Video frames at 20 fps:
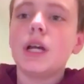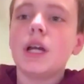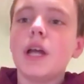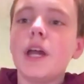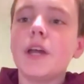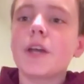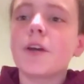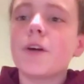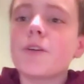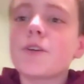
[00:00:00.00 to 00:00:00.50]

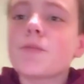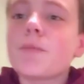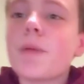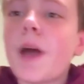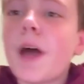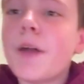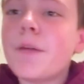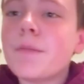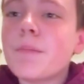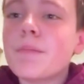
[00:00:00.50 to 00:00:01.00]
Hey, Coach
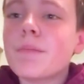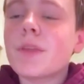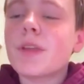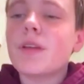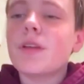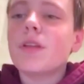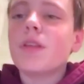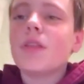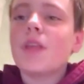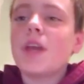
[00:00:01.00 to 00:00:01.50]
Pat.
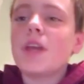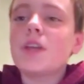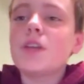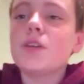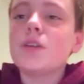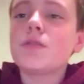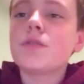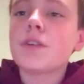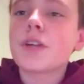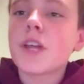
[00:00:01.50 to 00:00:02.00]
Thank
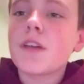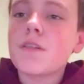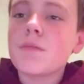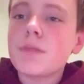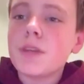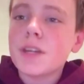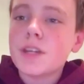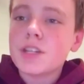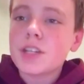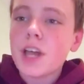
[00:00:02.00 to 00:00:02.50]
you for giving
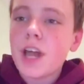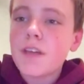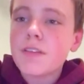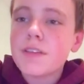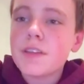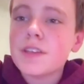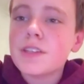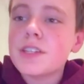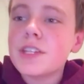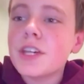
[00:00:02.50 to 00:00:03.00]
me a shot
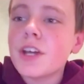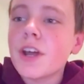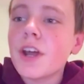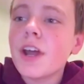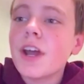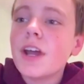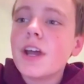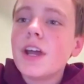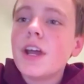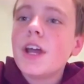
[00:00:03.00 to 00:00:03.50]
this year
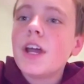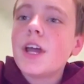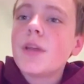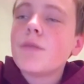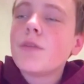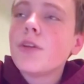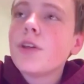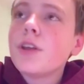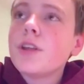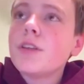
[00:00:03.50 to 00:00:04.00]
and
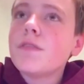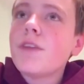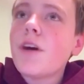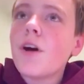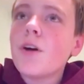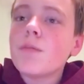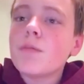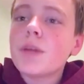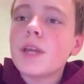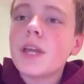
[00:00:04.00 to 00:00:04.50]
really
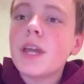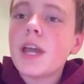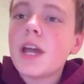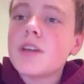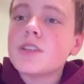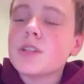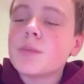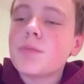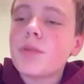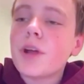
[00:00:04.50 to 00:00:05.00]
developed me
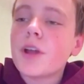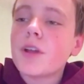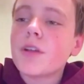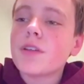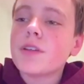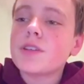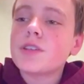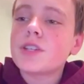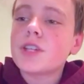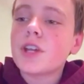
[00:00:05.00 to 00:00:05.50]
as a player
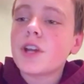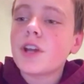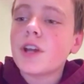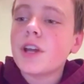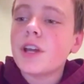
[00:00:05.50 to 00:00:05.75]
this year.